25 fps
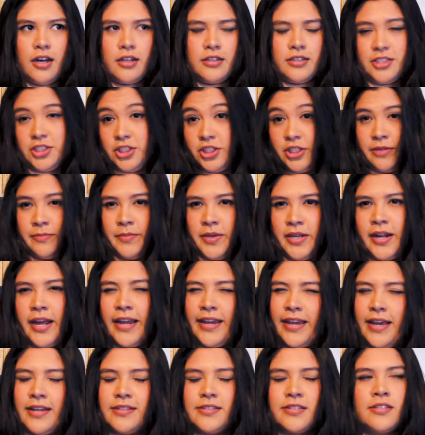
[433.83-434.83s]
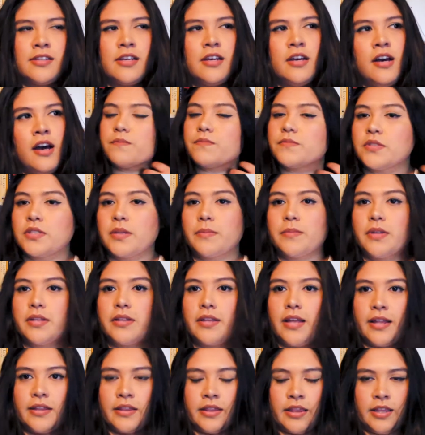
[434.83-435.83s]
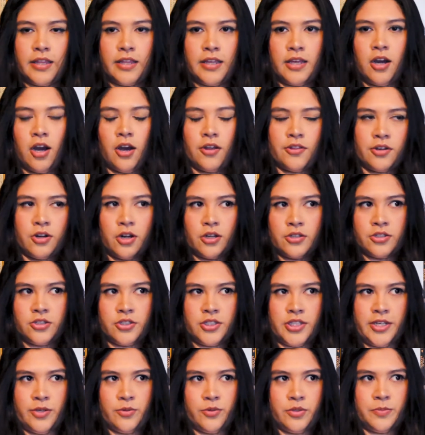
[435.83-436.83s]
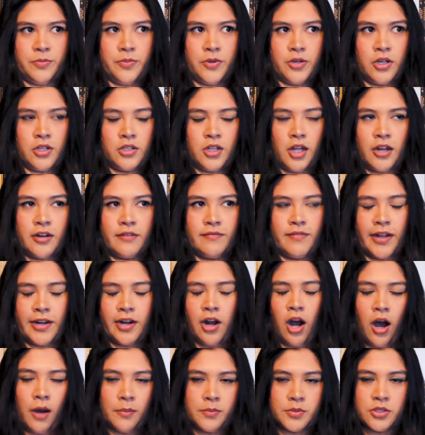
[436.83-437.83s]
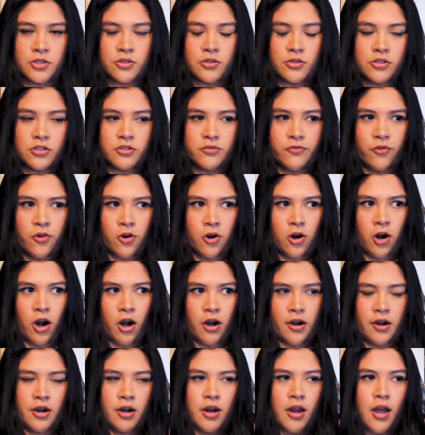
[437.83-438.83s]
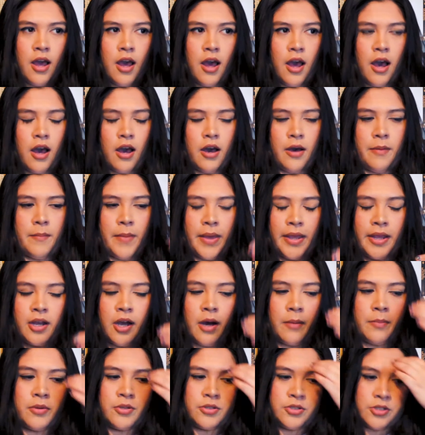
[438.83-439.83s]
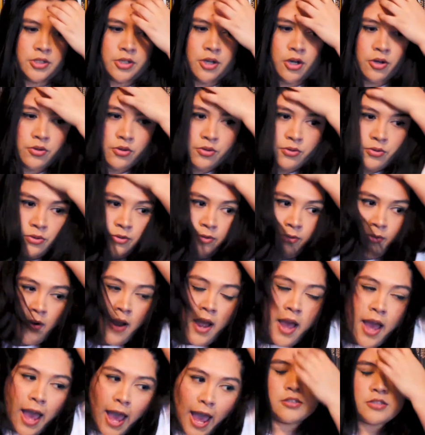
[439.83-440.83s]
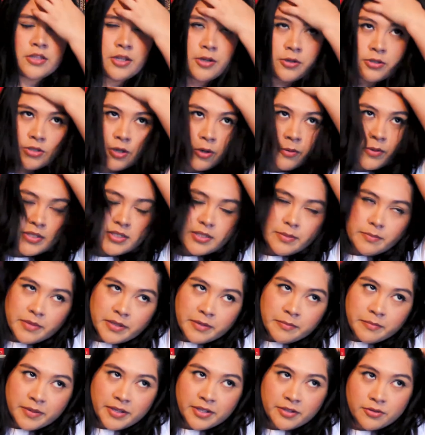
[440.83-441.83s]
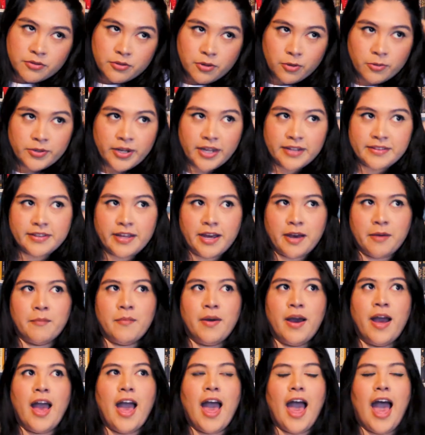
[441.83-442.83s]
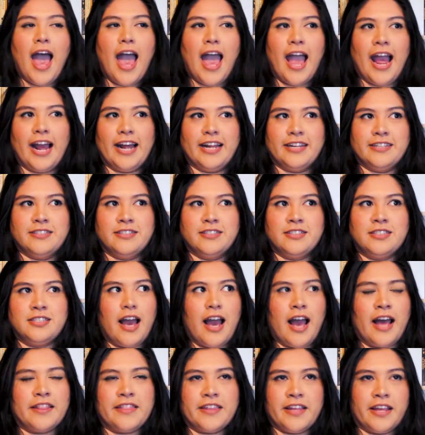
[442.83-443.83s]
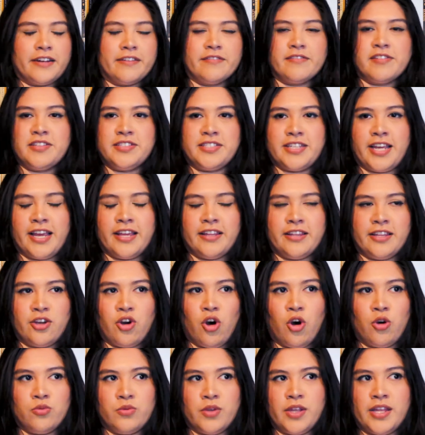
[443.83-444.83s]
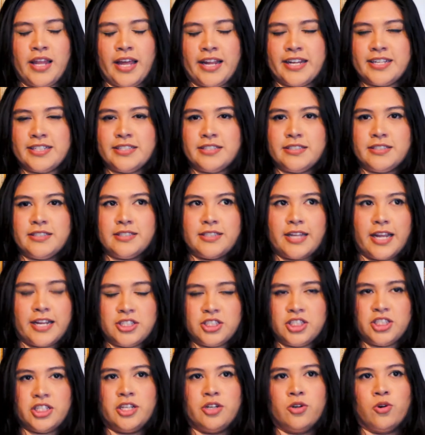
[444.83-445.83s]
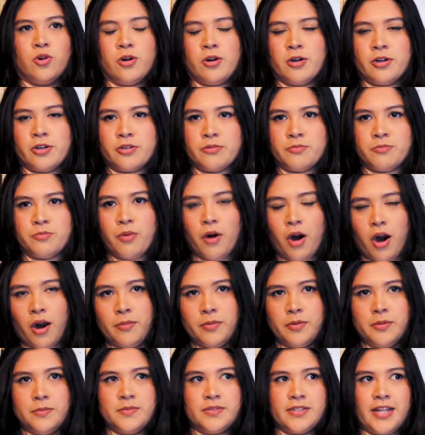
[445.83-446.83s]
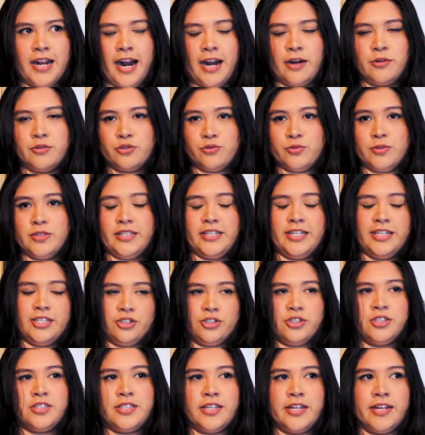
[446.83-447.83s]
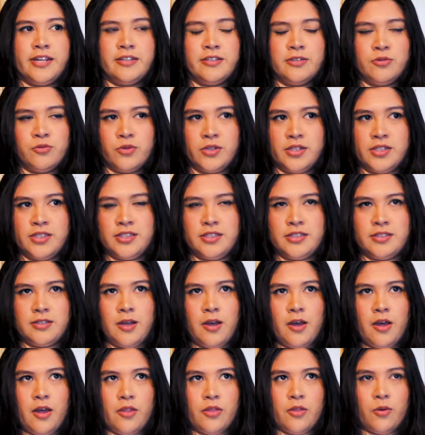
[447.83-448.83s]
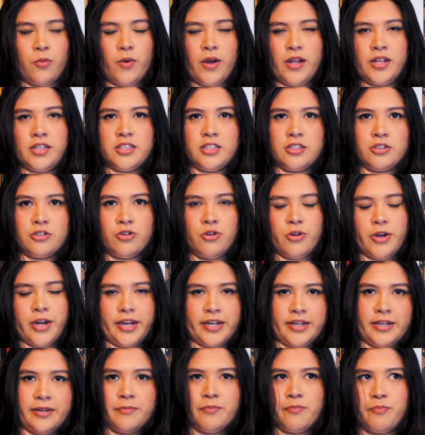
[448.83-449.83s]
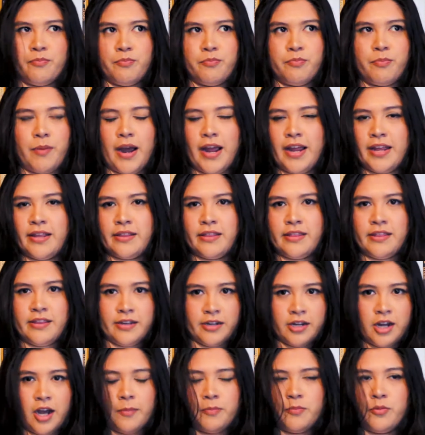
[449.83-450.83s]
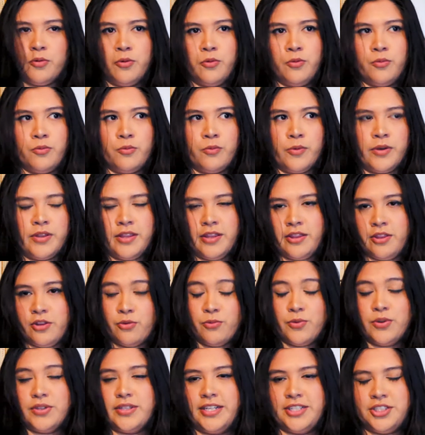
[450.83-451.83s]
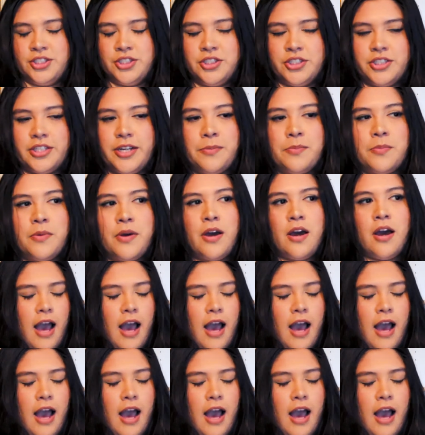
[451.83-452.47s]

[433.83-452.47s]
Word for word: legitimate i guess something that the author also did was put a lot of like obstacles for our uh, main couple to go through there's always something being thrown at them and at the end of the day the only like tension or problems that I was really interested in was the ones created by the couple within their relationship.